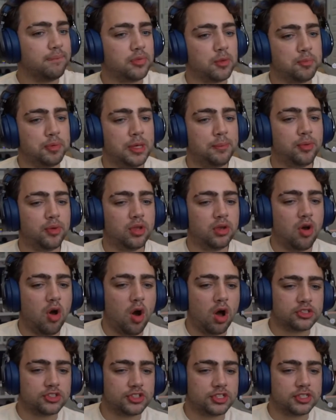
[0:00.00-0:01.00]
The people in
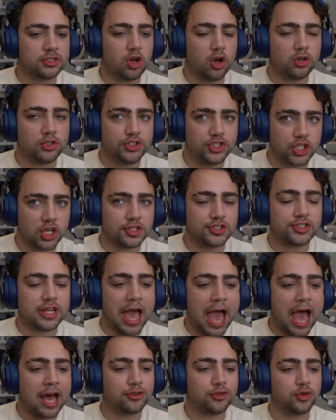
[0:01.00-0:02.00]
Austin are just
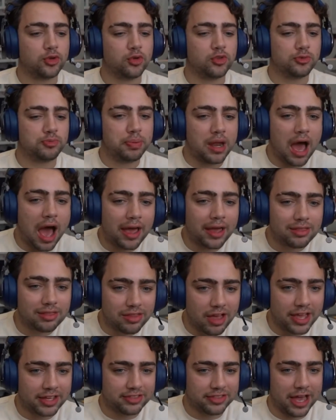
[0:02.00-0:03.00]
assholes. But I
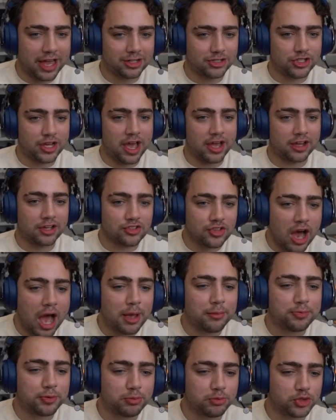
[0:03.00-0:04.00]
like that, chat, because
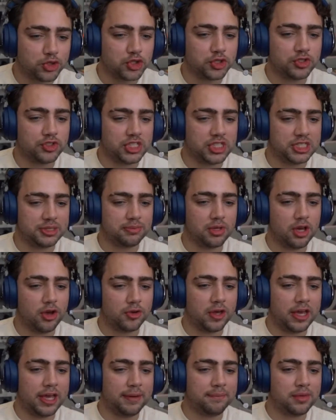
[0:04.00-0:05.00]
I'm from Jersey,
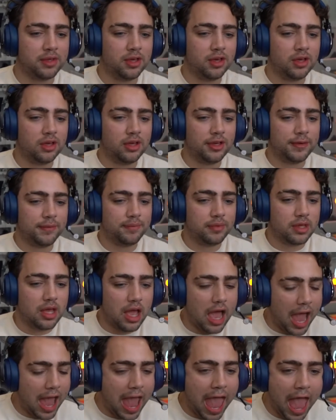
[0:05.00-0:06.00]
okay?
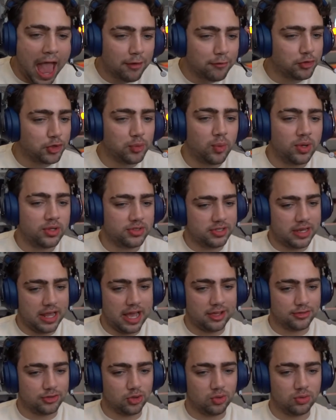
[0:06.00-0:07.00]
Everyone's an
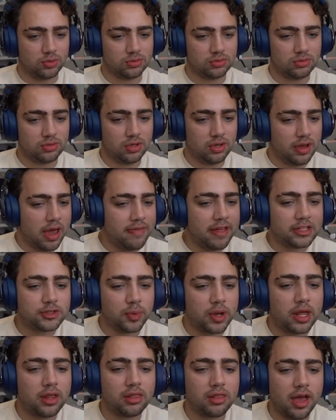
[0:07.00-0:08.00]
asshole. And
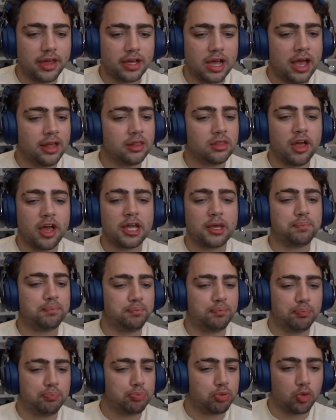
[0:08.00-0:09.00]
that's what I like. I like
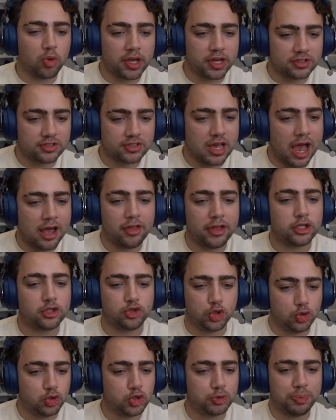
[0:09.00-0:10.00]
pricks. I
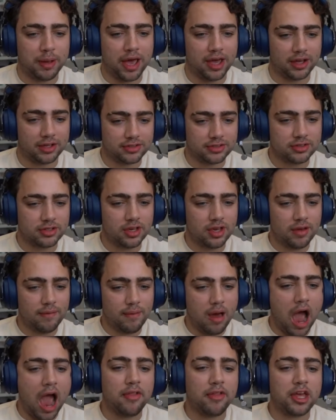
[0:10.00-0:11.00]
like douchebags.
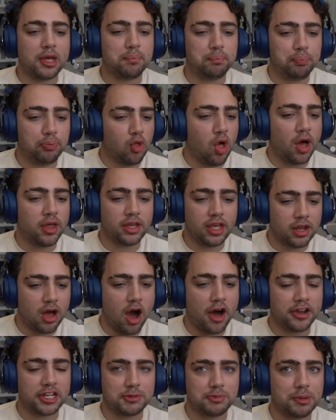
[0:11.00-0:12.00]
I like blunt and
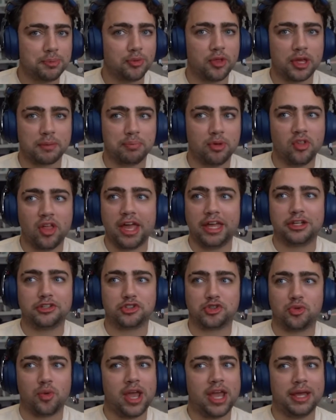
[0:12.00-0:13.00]
honest people. Like,
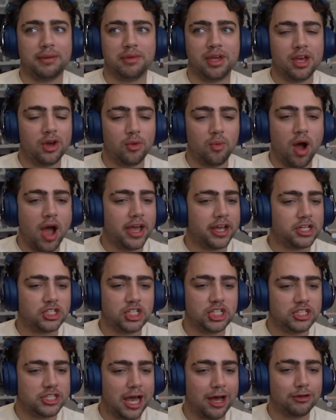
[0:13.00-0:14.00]
Milena's great. Why?
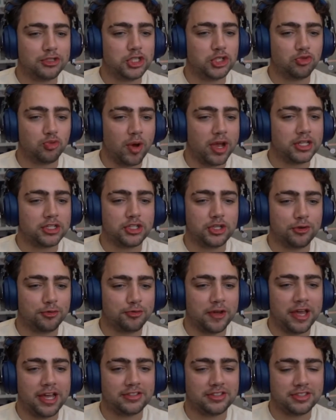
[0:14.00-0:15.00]
Because she tells you right to your
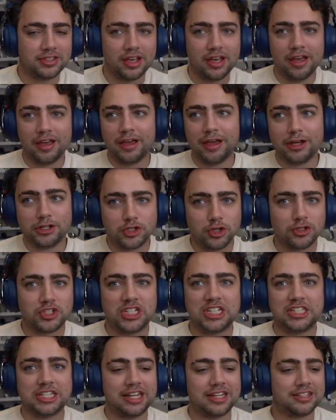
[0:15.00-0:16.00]
face. Sure,
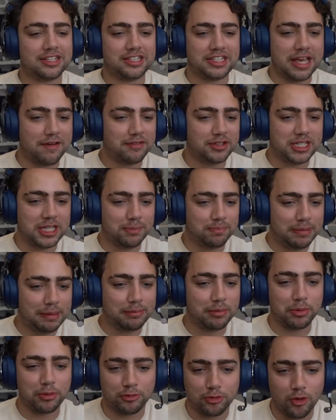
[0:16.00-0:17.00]
she said it to 17
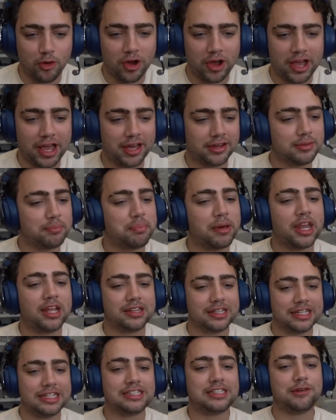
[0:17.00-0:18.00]
people beforehand, but
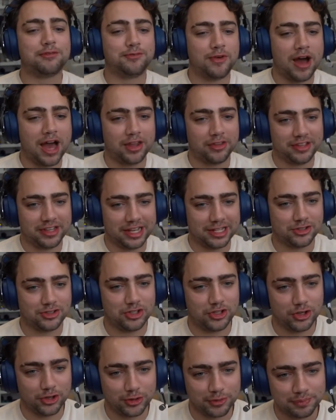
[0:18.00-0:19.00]
at least it finally gets
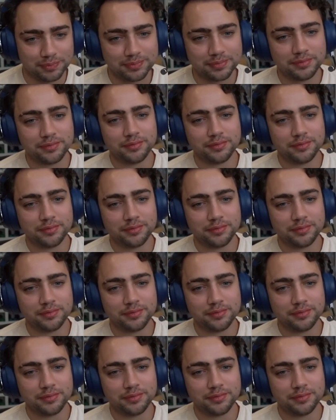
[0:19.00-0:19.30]
to you.